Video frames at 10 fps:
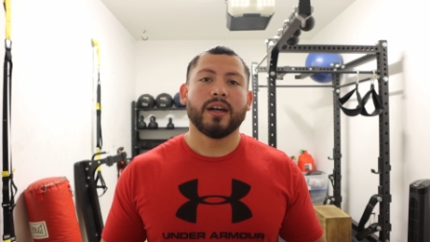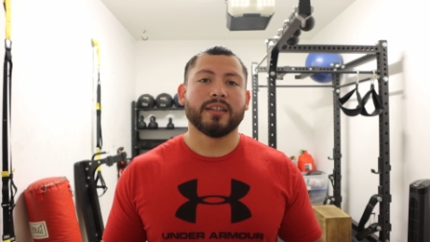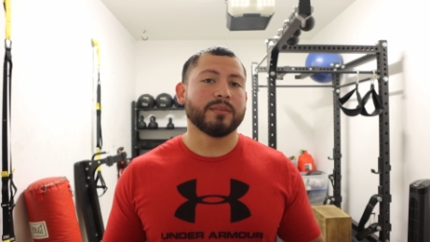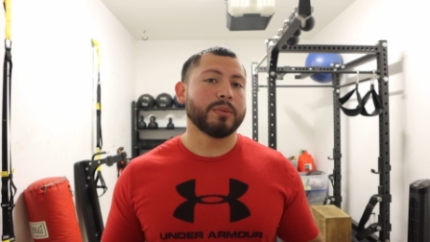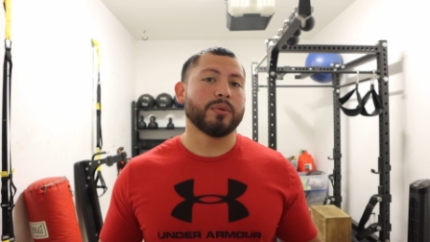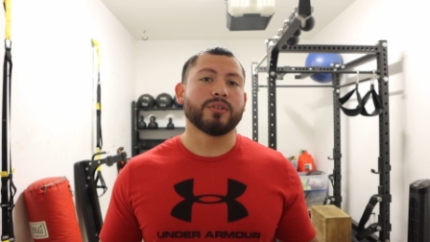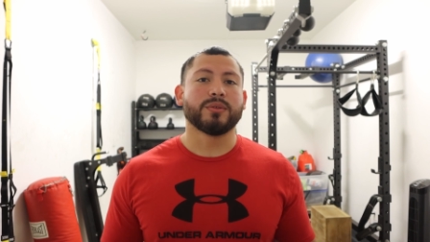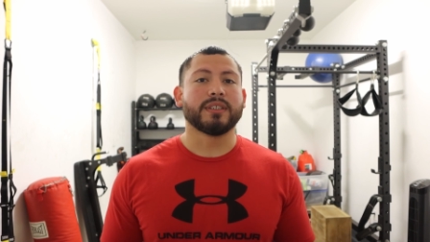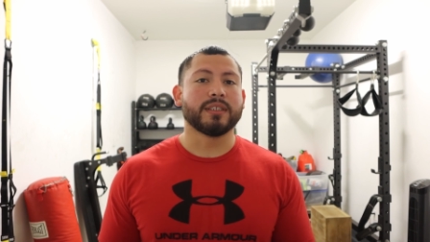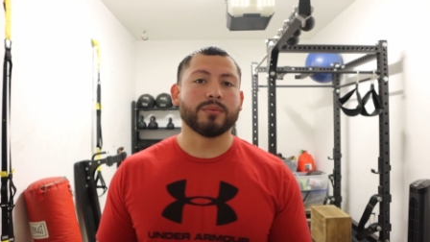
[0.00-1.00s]
Some people are
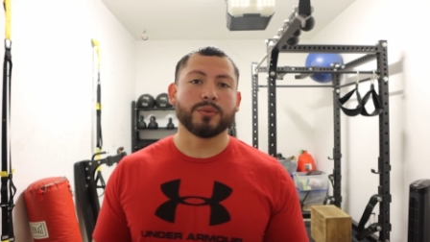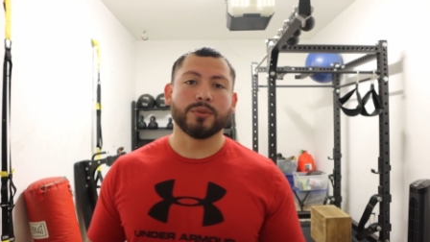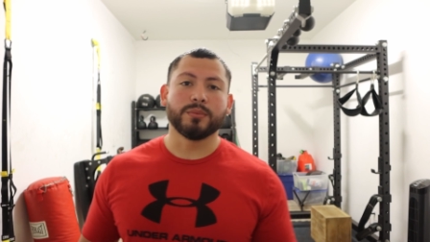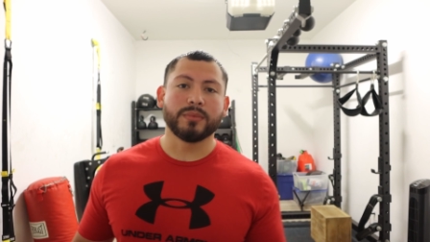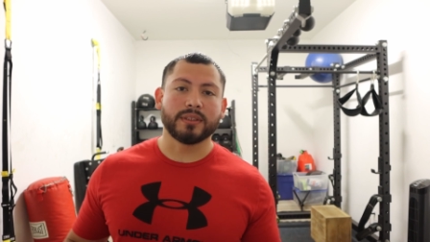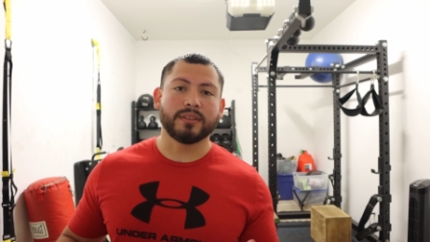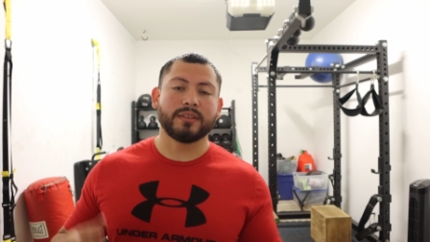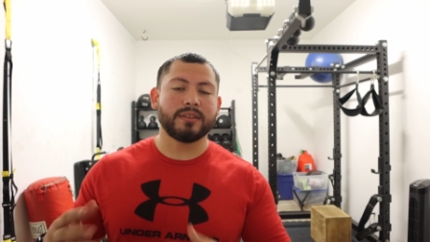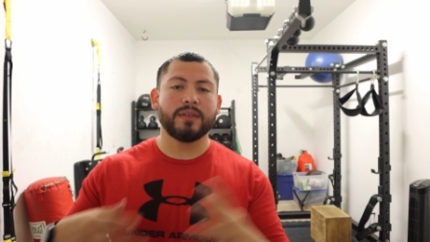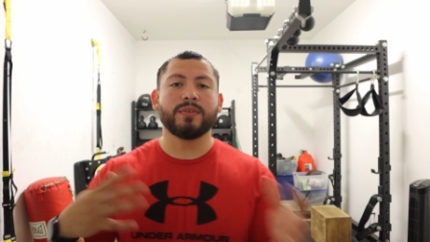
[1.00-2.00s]
doing it in rooms and
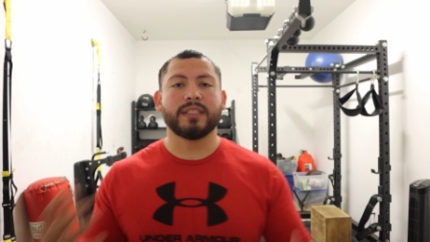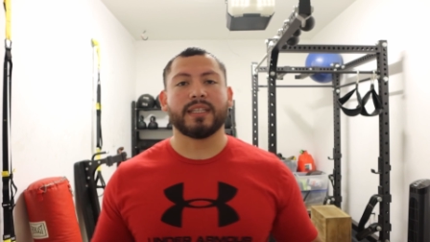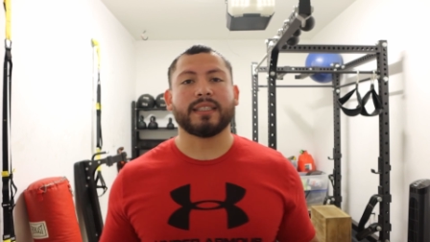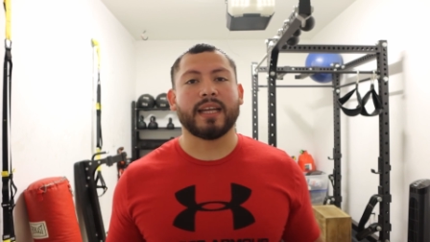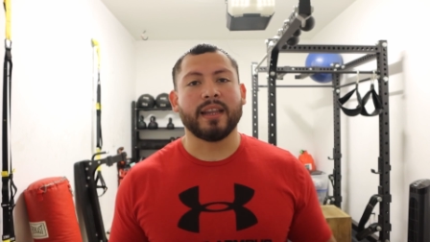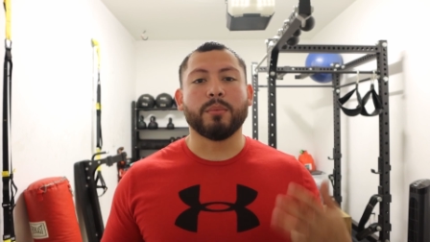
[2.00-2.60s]
different things like that.